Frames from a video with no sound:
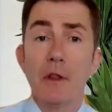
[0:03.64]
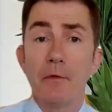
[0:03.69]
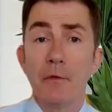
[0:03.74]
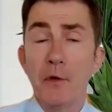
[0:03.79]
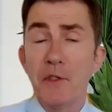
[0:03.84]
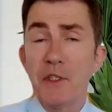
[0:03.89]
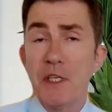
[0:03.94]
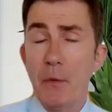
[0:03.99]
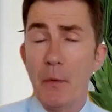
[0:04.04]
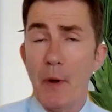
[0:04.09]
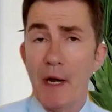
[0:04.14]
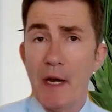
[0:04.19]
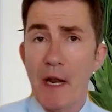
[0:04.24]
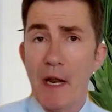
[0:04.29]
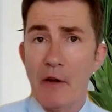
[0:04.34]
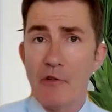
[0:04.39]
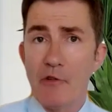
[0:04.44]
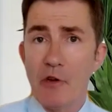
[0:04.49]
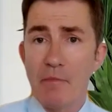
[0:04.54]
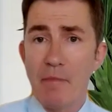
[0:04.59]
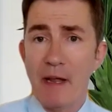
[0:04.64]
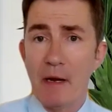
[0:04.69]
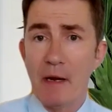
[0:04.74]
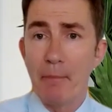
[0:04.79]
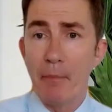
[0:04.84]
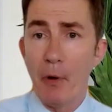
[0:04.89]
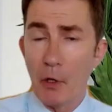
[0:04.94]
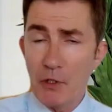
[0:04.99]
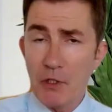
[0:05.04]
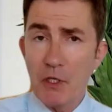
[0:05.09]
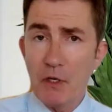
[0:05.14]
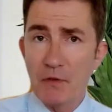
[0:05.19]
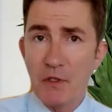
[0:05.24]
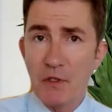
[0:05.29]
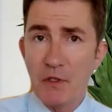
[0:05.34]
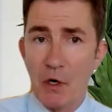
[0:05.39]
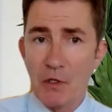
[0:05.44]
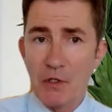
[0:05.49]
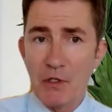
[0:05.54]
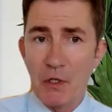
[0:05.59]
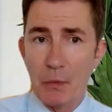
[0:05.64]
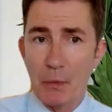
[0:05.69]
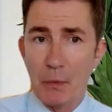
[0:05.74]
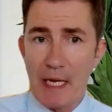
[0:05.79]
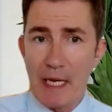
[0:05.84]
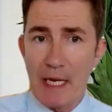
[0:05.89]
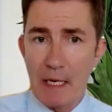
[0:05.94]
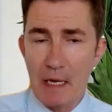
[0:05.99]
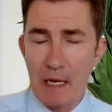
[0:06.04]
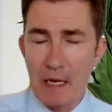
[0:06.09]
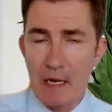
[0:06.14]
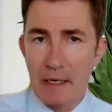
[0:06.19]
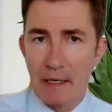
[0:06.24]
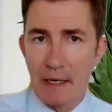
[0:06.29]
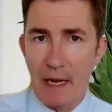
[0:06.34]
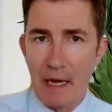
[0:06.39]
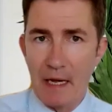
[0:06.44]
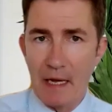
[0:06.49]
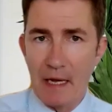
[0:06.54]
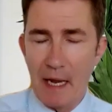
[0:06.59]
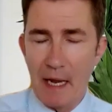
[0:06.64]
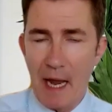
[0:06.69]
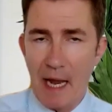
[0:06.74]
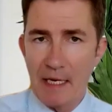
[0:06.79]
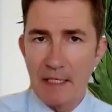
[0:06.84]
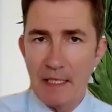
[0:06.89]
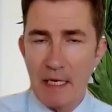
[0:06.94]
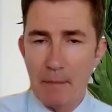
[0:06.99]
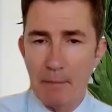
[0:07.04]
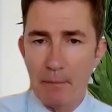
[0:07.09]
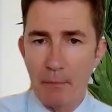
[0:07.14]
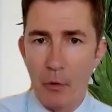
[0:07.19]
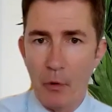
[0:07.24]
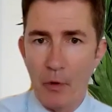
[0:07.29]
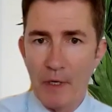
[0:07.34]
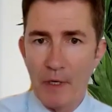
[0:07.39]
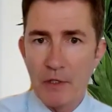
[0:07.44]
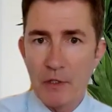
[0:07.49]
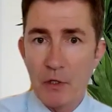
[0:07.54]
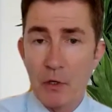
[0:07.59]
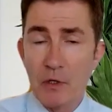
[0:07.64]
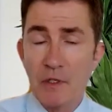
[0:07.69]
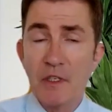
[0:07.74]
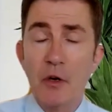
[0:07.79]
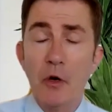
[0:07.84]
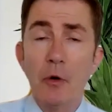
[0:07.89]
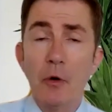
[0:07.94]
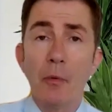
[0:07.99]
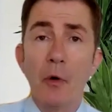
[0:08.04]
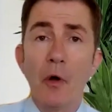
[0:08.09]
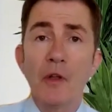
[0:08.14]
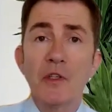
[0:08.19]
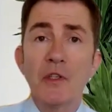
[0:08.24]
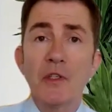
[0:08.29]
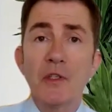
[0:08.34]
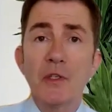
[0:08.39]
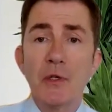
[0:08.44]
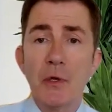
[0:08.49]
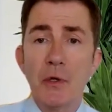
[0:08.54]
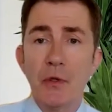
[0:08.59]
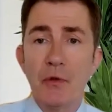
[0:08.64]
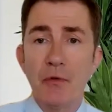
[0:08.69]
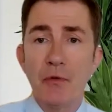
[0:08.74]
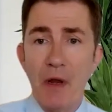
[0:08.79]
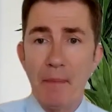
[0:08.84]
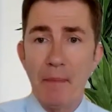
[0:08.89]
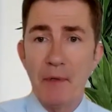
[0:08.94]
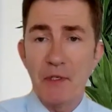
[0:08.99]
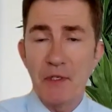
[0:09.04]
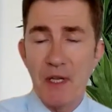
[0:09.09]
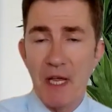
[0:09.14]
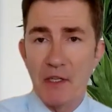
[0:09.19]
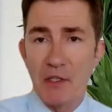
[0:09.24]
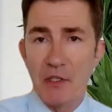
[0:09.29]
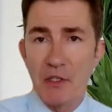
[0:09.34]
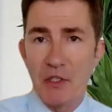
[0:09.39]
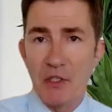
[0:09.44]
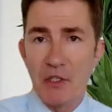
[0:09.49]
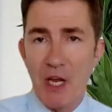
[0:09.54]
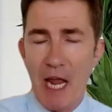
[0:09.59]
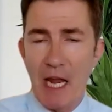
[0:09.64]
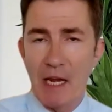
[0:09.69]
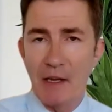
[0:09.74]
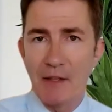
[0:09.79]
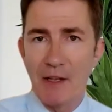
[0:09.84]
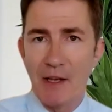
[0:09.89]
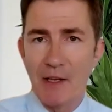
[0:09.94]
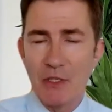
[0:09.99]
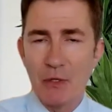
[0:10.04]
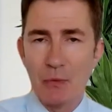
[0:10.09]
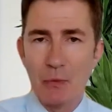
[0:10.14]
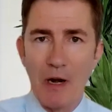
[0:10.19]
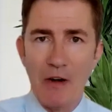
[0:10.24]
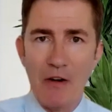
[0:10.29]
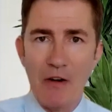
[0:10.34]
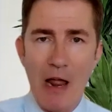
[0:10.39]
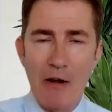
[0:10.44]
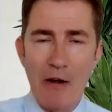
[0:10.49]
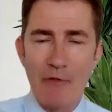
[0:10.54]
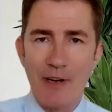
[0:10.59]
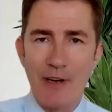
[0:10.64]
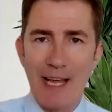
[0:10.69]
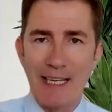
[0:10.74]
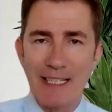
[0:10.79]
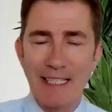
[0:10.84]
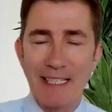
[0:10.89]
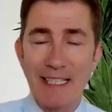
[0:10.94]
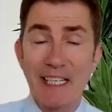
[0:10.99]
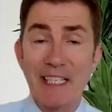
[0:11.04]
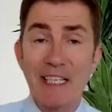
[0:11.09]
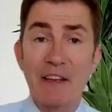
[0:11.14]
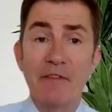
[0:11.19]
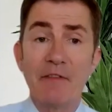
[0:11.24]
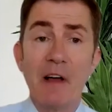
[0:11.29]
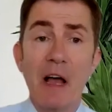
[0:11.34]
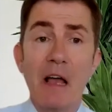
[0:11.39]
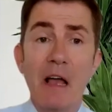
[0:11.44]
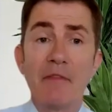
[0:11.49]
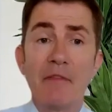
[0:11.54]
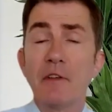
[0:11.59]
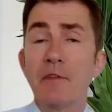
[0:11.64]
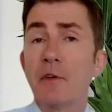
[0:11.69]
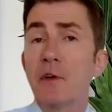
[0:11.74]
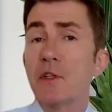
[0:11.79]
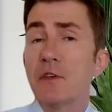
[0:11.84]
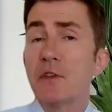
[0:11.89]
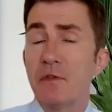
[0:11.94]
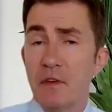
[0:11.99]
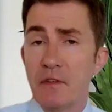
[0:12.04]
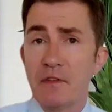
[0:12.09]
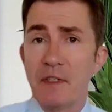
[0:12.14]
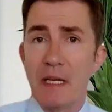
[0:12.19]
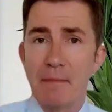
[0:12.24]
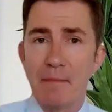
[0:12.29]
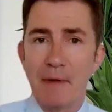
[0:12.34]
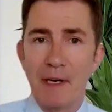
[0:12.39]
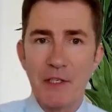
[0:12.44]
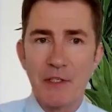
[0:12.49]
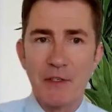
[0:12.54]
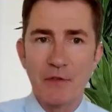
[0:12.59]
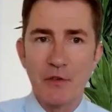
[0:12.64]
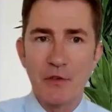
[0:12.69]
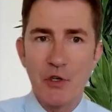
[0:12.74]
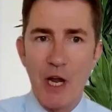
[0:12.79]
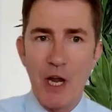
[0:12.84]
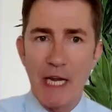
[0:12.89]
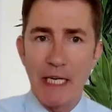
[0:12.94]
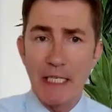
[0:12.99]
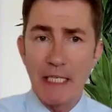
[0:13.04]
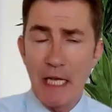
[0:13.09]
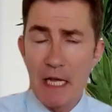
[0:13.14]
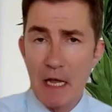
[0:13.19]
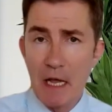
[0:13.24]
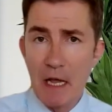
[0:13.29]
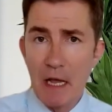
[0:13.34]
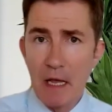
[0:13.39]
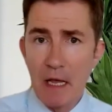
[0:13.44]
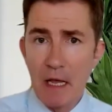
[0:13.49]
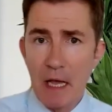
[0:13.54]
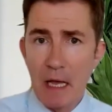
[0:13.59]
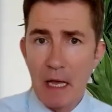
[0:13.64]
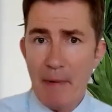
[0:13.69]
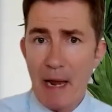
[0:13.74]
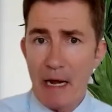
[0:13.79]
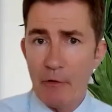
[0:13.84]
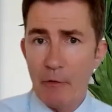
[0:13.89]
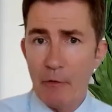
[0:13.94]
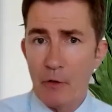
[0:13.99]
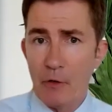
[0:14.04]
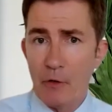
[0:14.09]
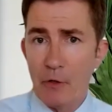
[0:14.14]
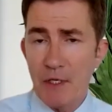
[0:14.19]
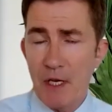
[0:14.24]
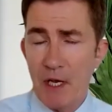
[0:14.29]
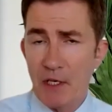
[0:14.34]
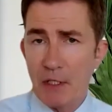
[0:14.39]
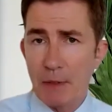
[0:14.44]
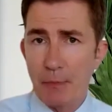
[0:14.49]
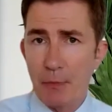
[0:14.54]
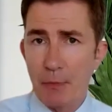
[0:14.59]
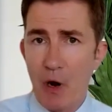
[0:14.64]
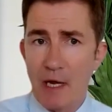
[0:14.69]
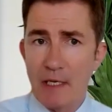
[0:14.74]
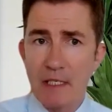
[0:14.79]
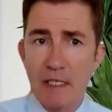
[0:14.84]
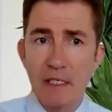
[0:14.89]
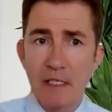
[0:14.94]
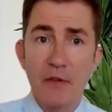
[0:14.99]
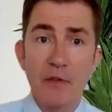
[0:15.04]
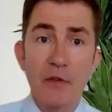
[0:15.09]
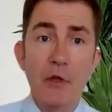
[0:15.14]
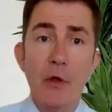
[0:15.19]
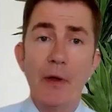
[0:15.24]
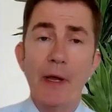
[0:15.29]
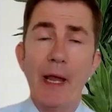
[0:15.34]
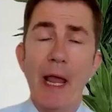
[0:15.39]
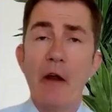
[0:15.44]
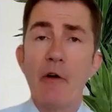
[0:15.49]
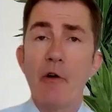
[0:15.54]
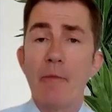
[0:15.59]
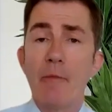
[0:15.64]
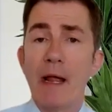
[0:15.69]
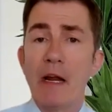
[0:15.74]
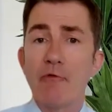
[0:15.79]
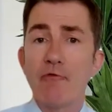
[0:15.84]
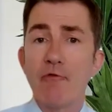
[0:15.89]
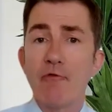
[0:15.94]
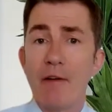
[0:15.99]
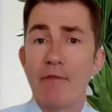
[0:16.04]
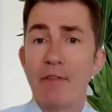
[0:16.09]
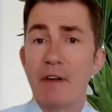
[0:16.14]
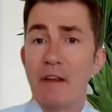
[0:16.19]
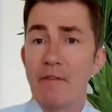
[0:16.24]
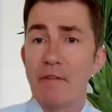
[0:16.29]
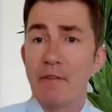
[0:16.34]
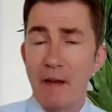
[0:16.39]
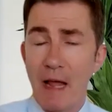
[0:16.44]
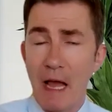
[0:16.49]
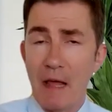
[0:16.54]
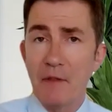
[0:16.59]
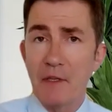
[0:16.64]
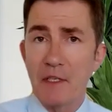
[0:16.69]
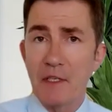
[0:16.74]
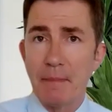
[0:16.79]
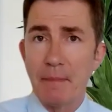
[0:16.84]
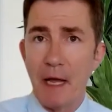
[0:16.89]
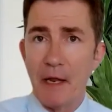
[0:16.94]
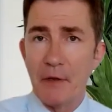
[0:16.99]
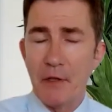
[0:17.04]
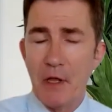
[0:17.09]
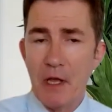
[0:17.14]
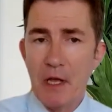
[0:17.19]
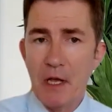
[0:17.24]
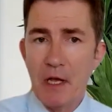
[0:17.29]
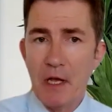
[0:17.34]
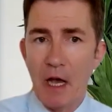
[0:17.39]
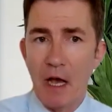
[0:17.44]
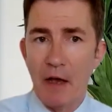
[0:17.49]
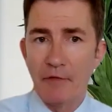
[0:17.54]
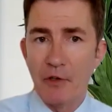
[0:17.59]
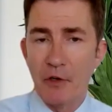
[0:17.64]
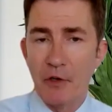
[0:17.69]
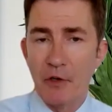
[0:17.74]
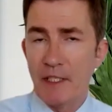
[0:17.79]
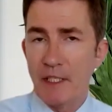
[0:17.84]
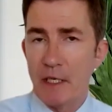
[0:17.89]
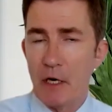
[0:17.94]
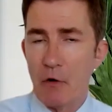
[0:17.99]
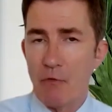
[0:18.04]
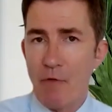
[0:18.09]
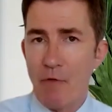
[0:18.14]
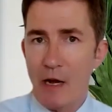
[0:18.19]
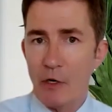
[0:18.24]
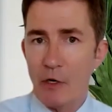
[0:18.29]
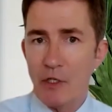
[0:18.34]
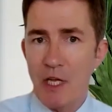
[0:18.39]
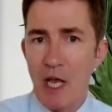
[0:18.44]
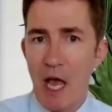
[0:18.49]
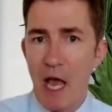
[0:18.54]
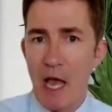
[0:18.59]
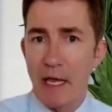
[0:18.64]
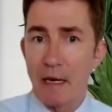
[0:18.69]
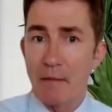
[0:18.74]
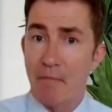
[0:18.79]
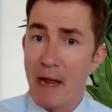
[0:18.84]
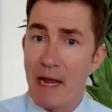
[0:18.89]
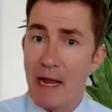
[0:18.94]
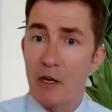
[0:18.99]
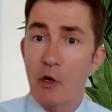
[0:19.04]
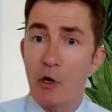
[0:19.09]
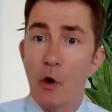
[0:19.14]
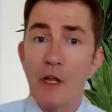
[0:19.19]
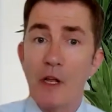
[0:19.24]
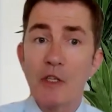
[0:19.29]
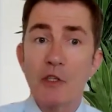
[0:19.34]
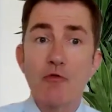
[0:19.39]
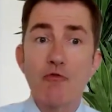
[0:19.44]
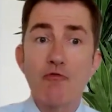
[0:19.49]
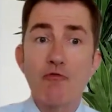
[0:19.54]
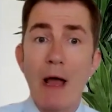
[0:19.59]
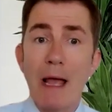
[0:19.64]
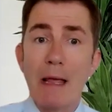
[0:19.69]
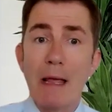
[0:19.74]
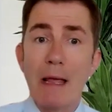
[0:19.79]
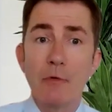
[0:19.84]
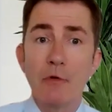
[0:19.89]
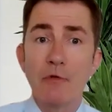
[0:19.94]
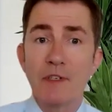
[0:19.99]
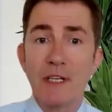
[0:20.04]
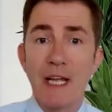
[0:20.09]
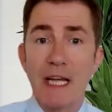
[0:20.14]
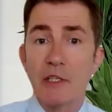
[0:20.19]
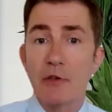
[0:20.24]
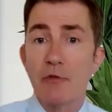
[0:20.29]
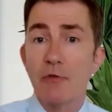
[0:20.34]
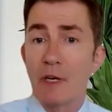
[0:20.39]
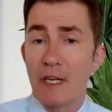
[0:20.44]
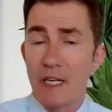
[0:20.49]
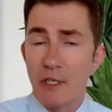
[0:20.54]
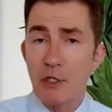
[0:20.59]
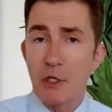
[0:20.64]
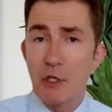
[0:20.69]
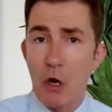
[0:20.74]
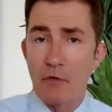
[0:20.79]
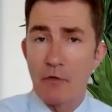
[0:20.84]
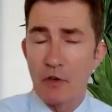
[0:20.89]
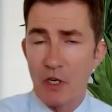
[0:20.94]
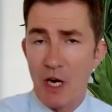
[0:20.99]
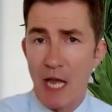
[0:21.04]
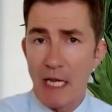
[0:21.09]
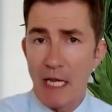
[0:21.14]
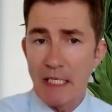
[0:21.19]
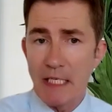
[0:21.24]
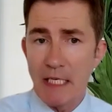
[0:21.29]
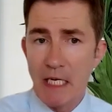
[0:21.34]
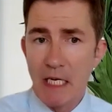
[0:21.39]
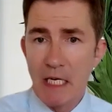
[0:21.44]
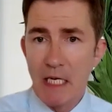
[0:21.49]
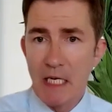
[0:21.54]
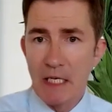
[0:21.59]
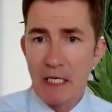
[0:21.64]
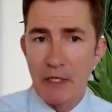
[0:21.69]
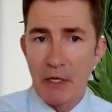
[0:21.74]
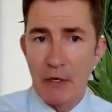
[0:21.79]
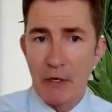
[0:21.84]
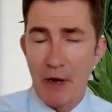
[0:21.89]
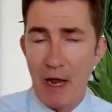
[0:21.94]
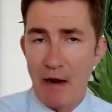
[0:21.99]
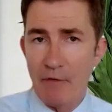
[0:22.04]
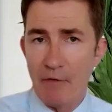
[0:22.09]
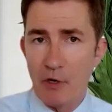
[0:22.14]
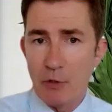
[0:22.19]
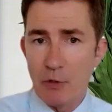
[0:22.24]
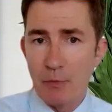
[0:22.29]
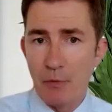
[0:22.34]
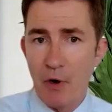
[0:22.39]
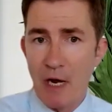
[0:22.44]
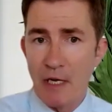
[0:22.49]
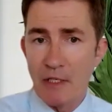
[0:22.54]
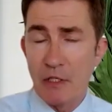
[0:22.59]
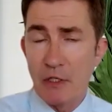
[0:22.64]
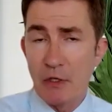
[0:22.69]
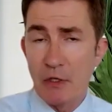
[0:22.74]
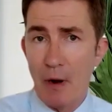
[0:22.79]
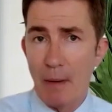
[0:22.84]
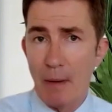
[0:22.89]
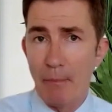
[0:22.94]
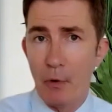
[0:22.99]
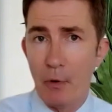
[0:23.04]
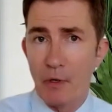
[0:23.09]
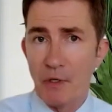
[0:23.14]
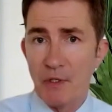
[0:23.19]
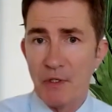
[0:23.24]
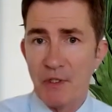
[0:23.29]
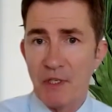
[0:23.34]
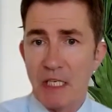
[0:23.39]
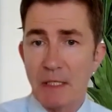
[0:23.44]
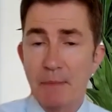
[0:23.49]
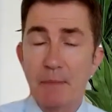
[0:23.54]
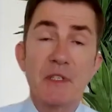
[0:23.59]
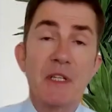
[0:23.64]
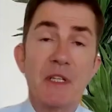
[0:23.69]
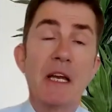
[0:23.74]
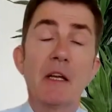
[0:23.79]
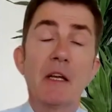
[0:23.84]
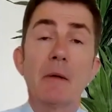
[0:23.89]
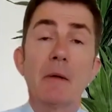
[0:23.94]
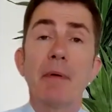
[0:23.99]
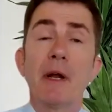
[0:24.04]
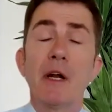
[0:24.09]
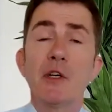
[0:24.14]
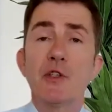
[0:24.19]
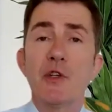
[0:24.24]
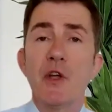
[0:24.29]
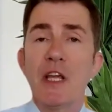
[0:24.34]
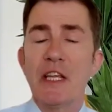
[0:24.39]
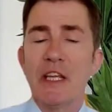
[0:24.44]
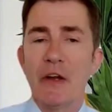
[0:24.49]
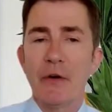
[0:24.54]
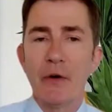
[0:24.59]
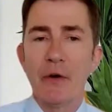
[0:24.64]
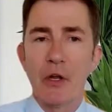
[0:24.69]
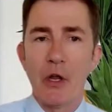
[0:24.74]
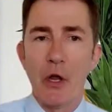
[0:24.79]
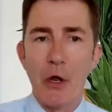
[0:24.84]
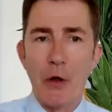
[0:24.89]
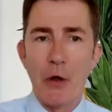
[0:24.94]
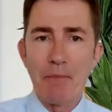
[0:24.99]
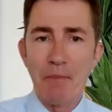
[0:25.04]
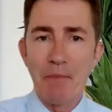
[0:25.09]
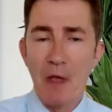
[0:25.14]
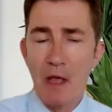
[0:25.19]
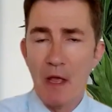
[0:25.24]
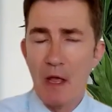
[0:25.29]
the FTSE 100 made a positive start to the week, gaining 18 points or 0.23% to 8,165 in the first 15 minutes of trade. In macro news, house prices in the UK remain roughly flat this month after hitting a record high in May, according to Rightmove data released overnight, though average prices are up 0.6% compared to a year ago.